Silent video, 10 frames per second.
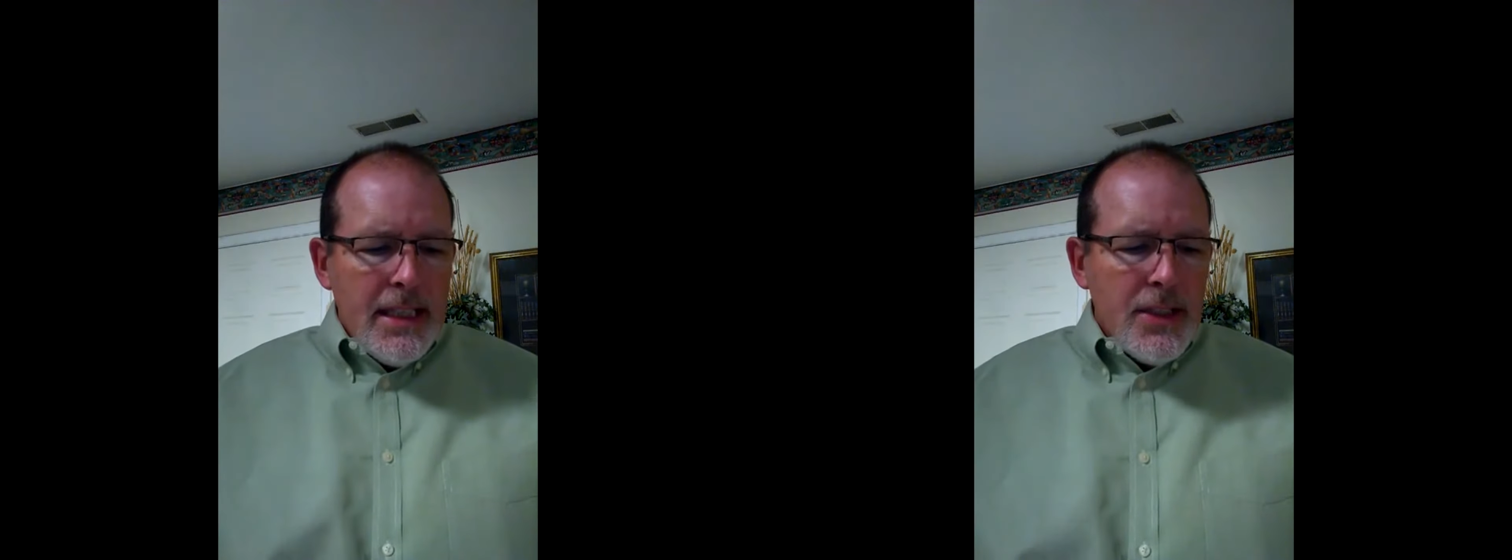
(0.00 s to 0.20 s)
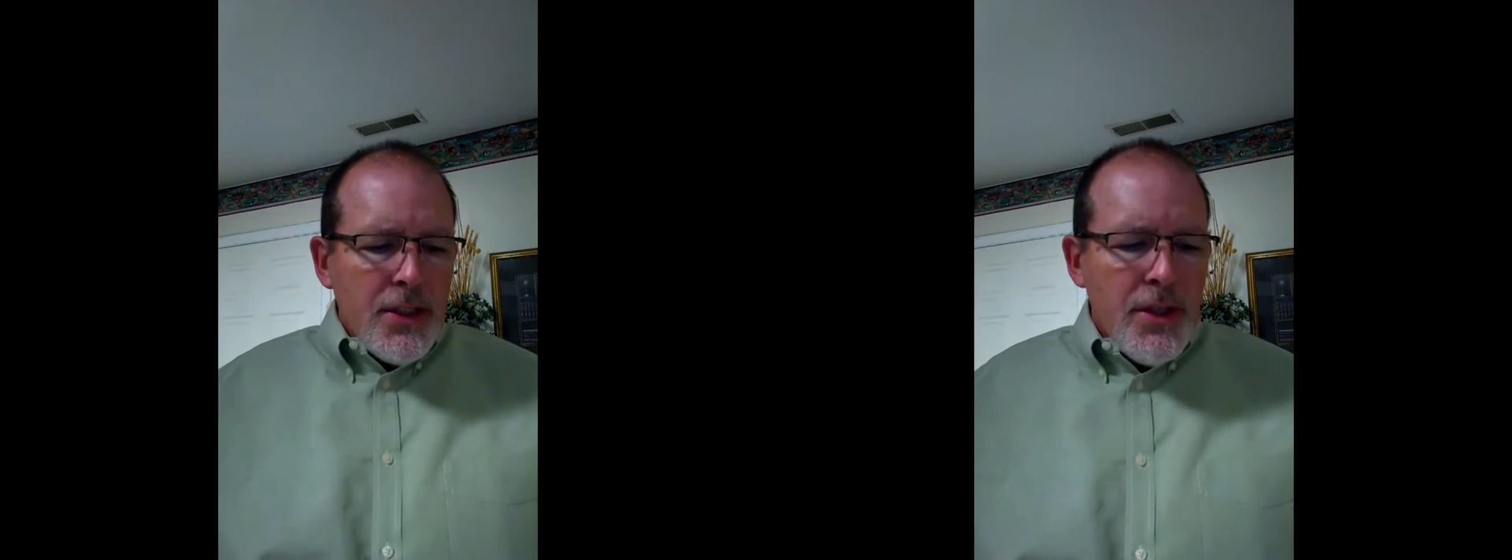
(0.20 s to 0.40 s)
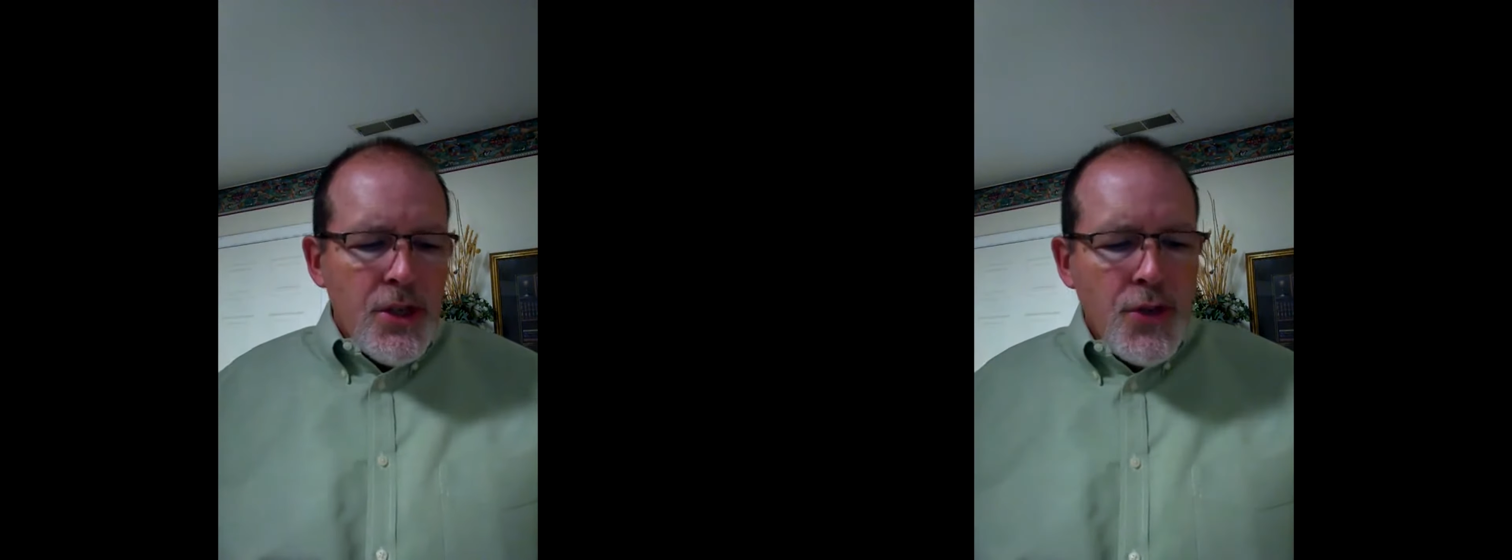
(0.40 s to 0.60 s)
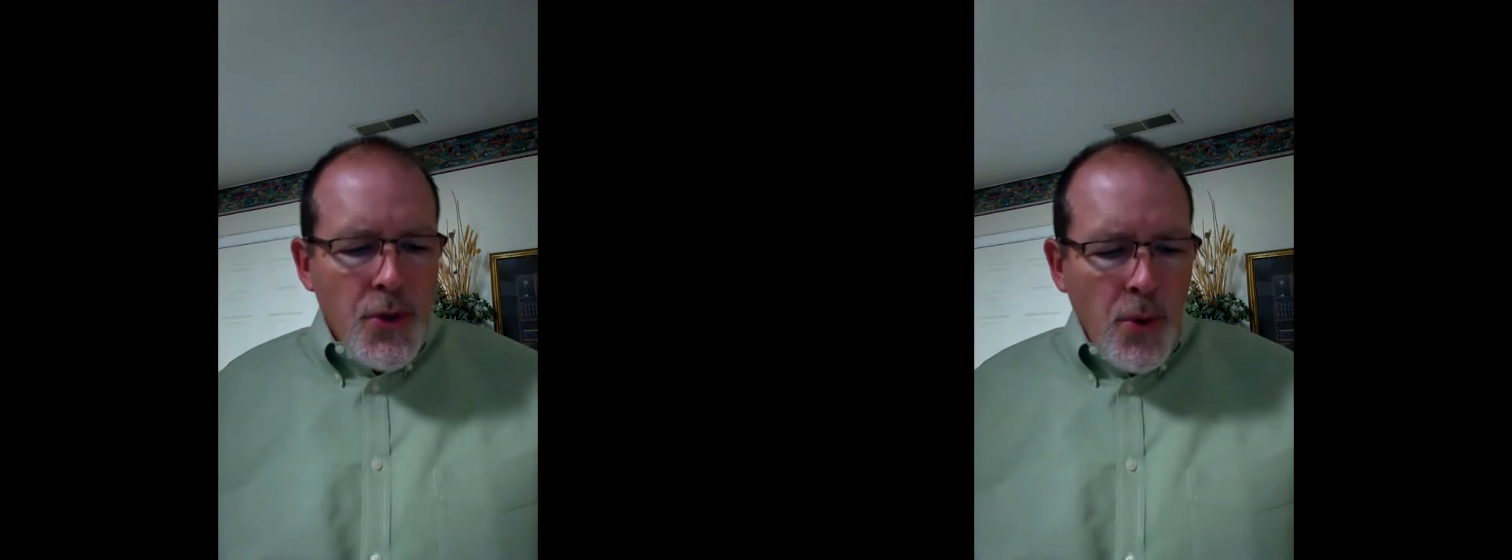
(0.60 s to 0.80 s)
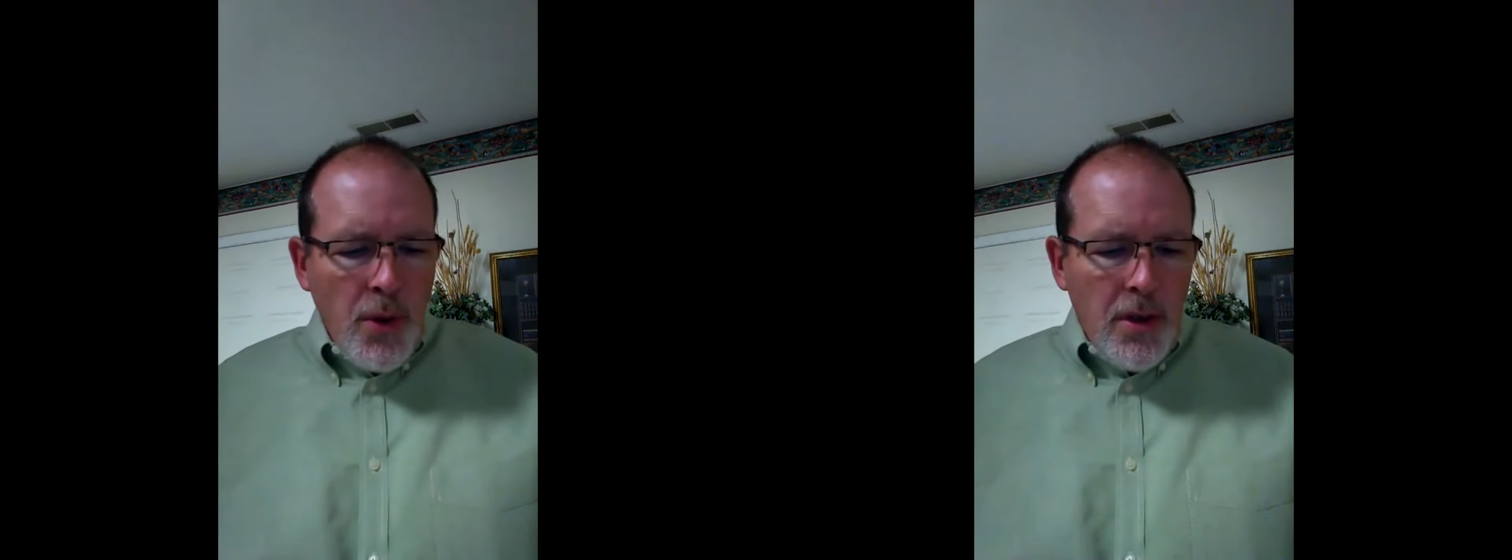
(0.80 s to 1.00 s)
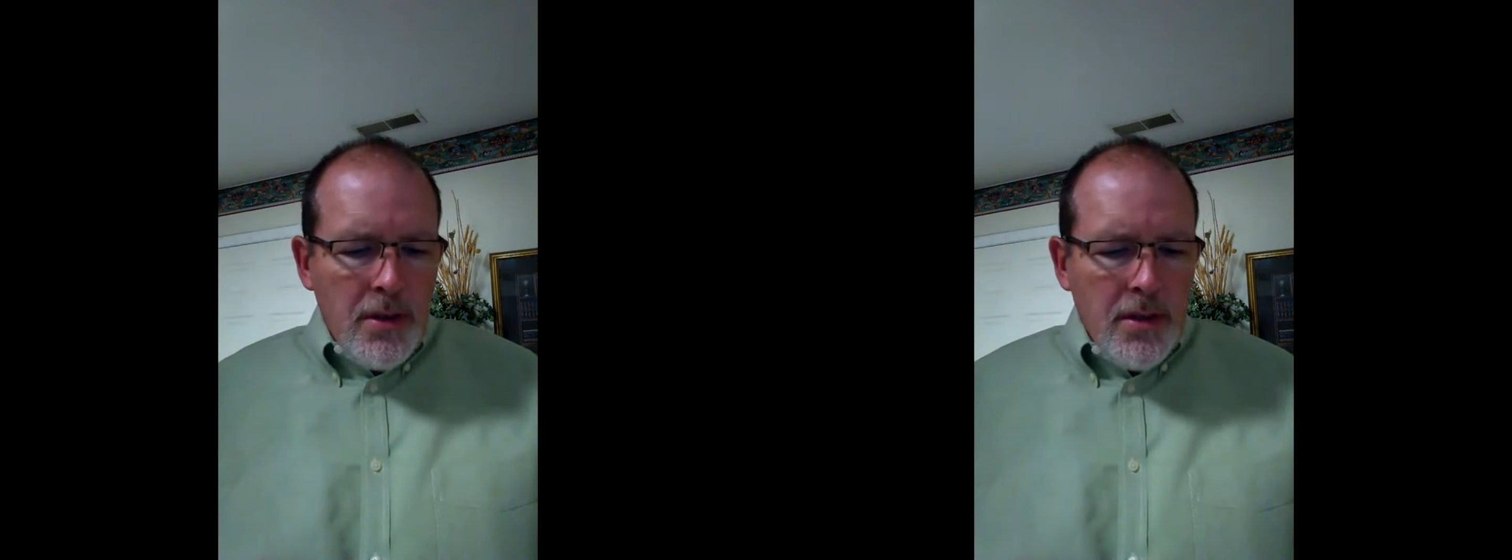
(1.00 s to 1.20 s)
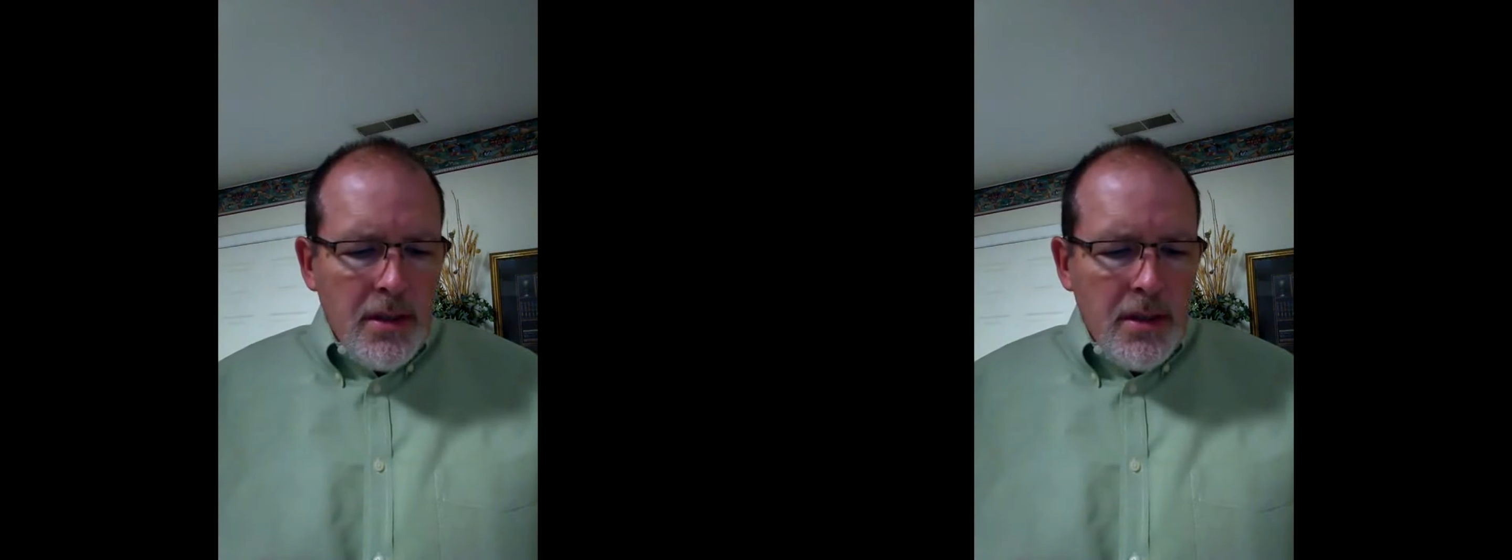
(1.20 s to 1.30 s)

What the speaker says: is to ensure